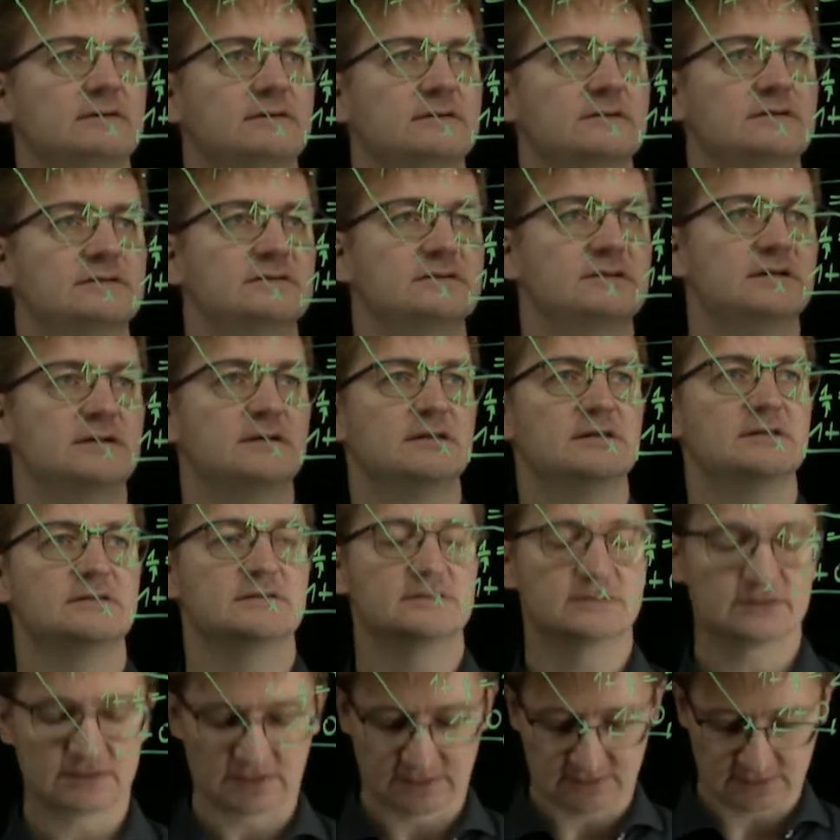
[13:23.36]
see
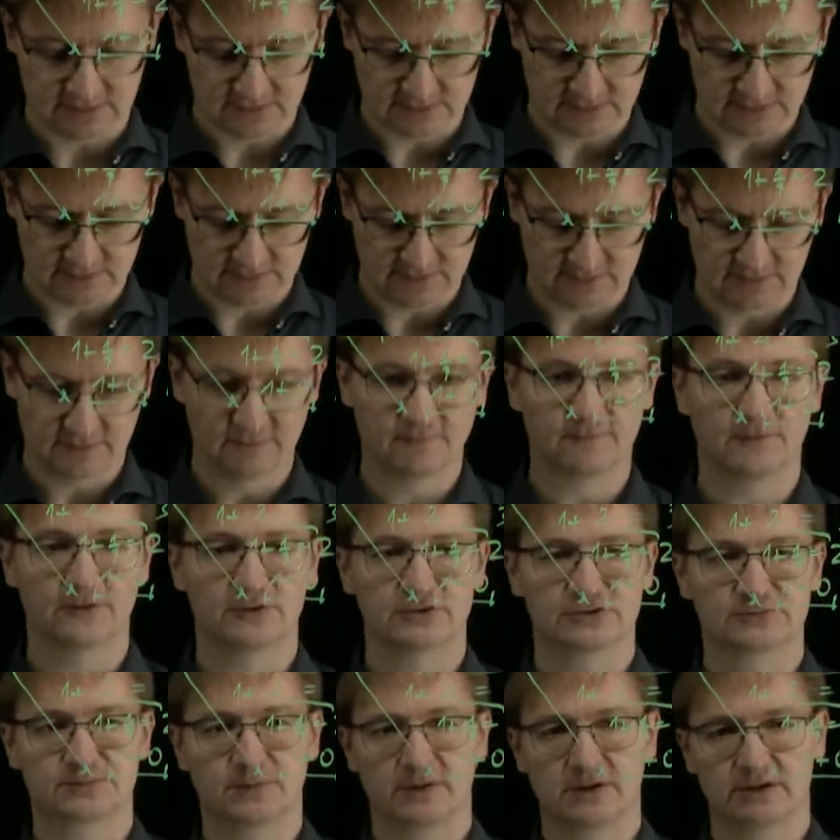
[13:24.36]
this
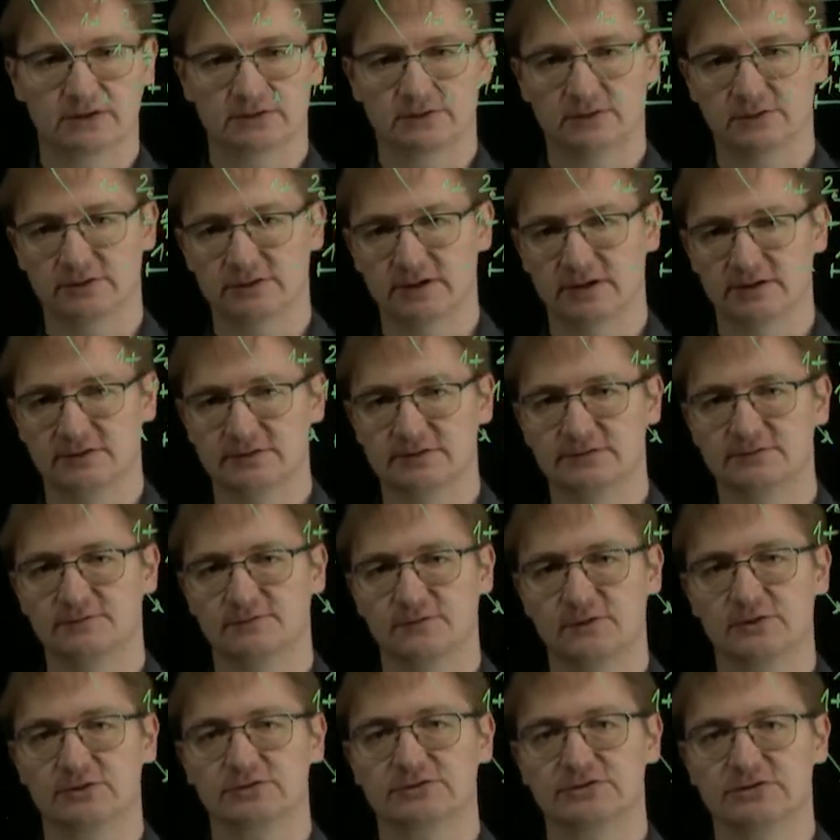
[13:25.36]
first part, or the
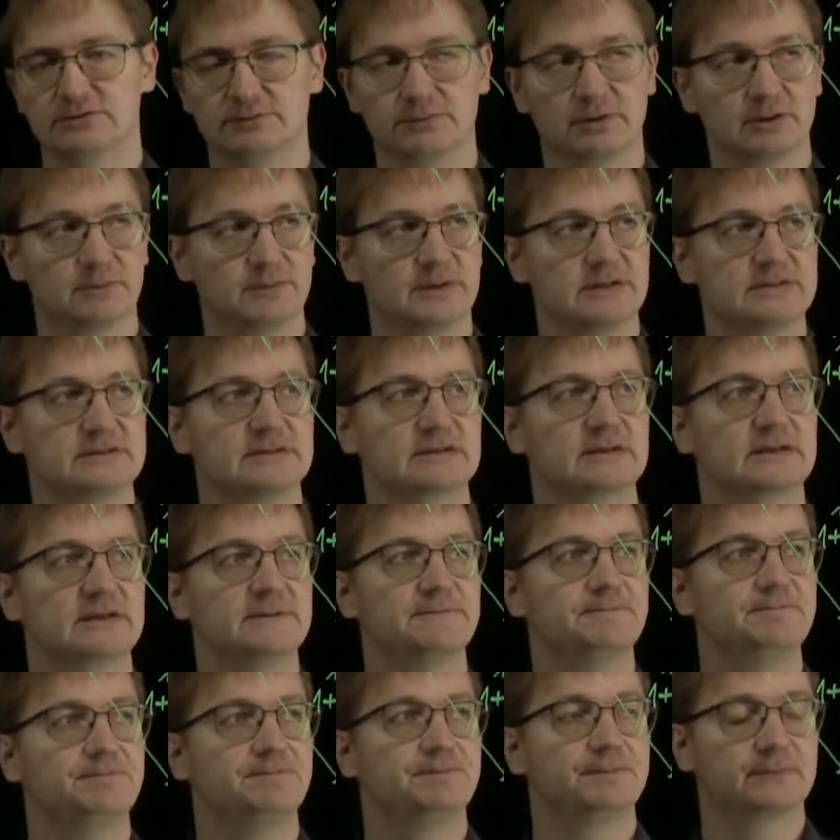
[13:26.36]
first symbol basically.
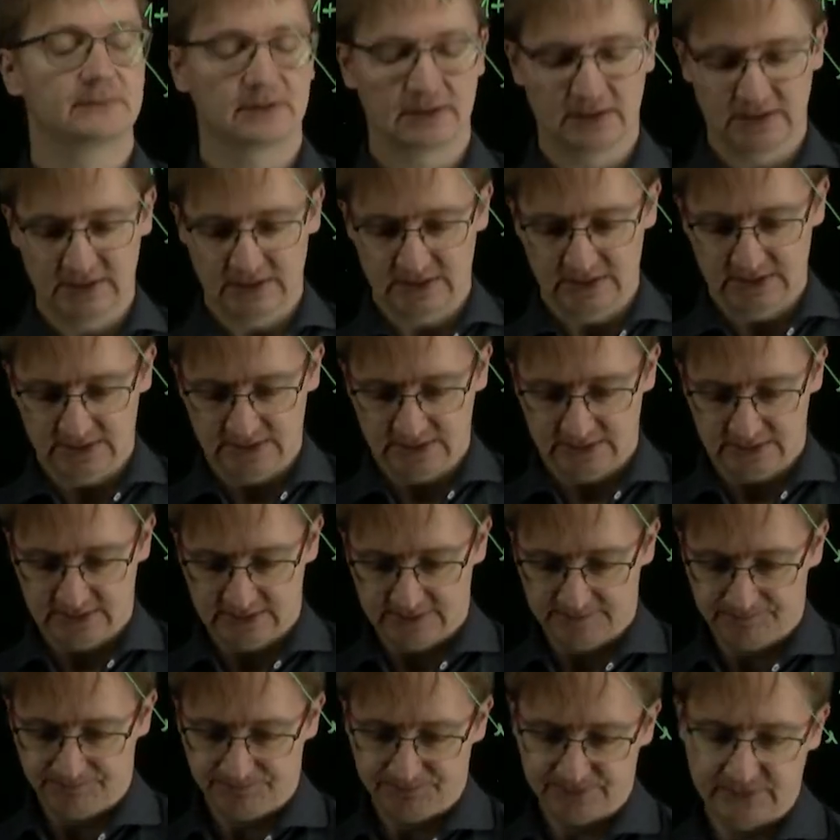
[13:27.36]

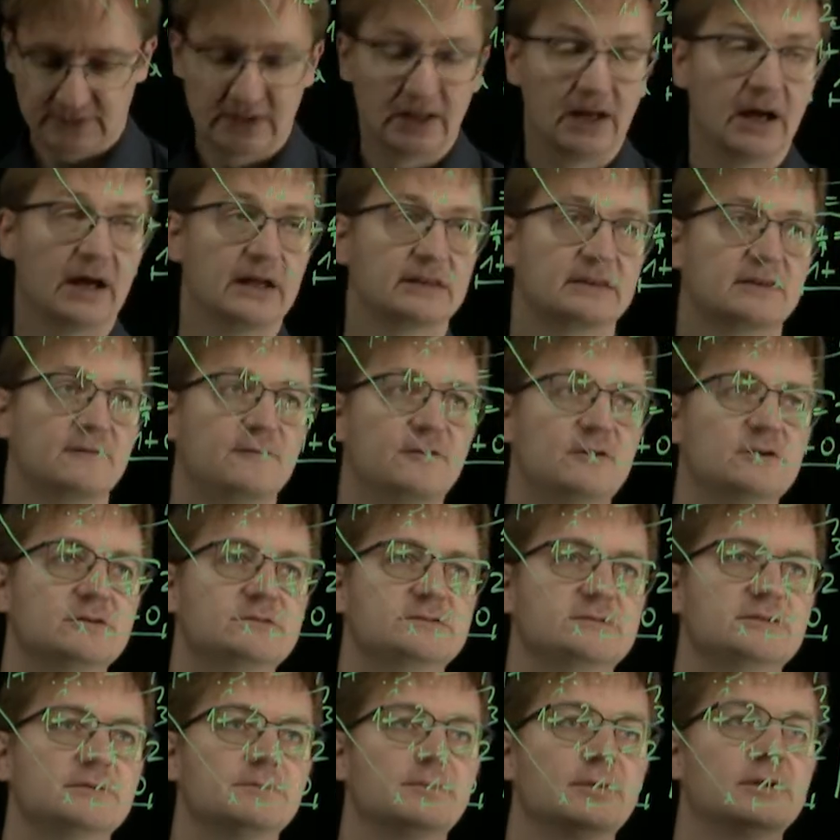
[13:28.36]
And the first
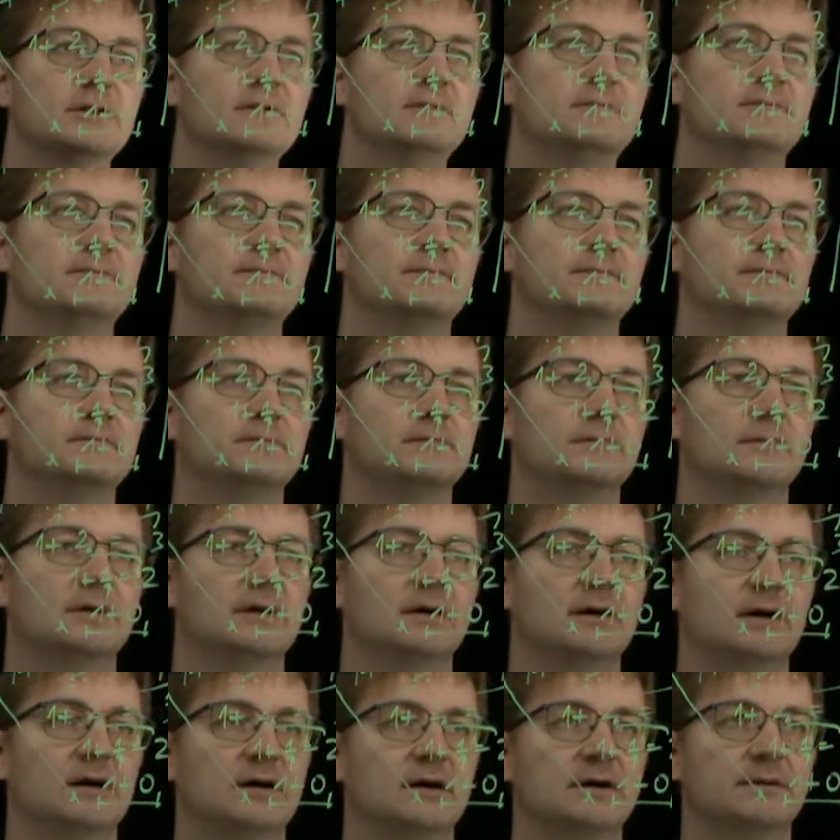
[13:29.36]
symbol,
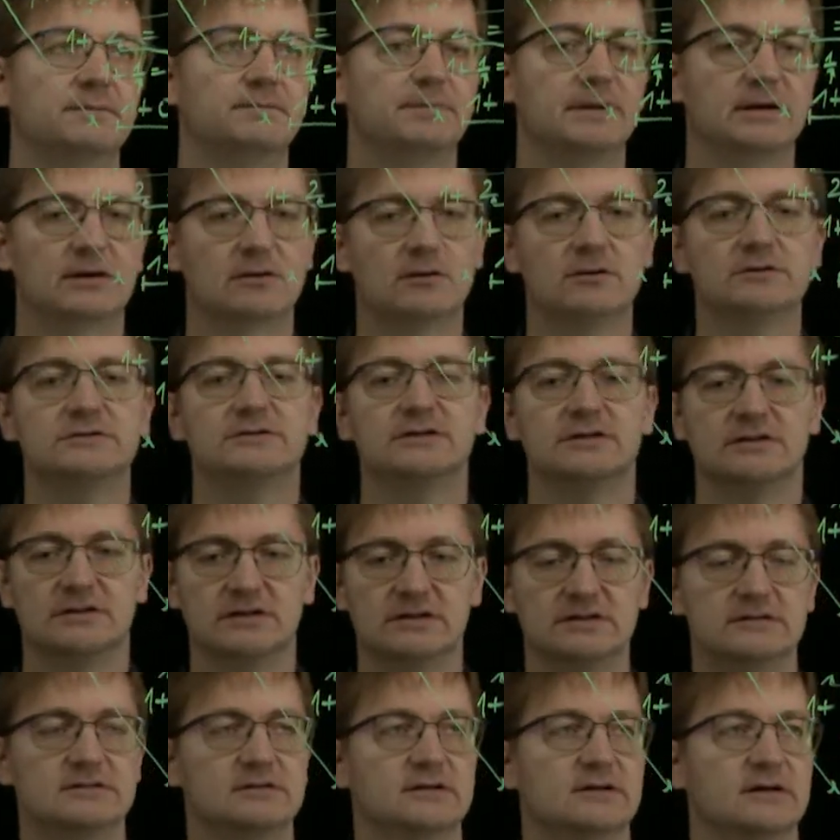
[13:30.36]
because it
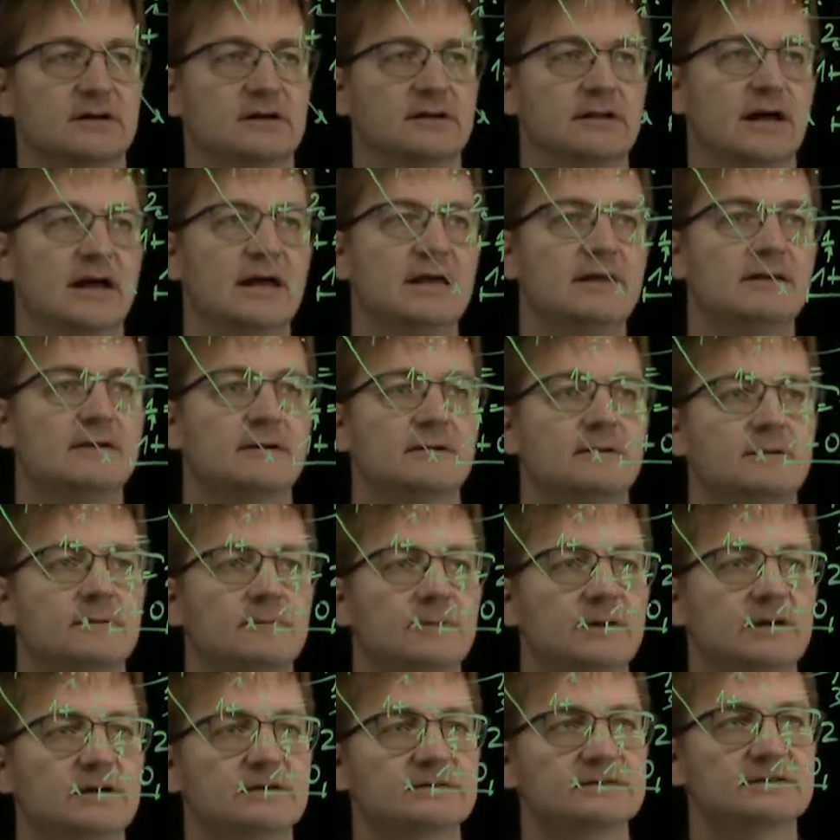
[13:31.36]
is an A,
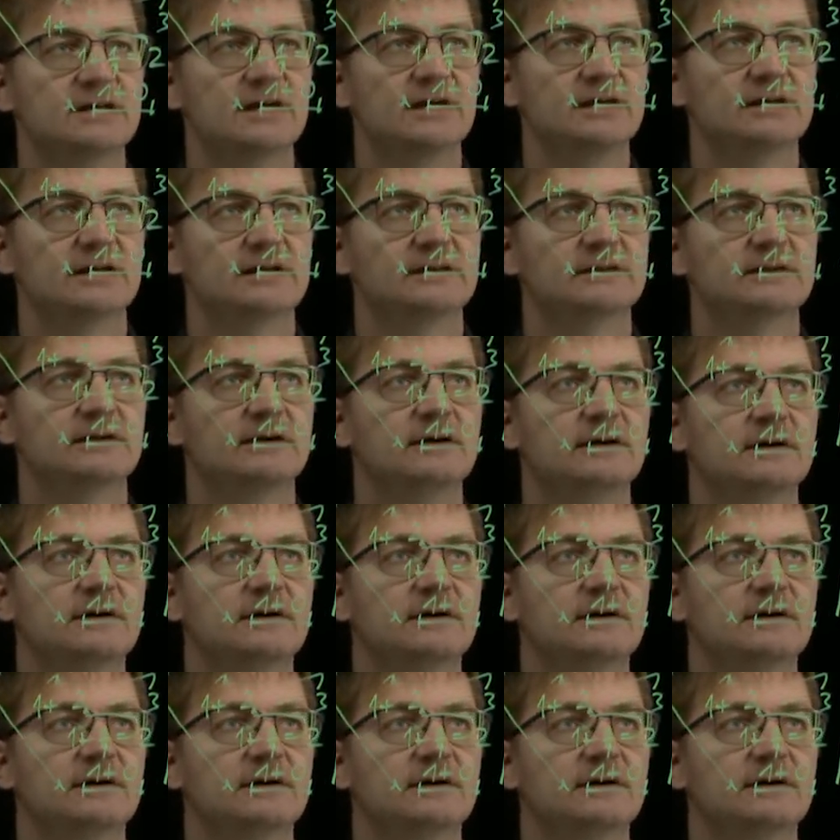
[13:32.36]
we can say that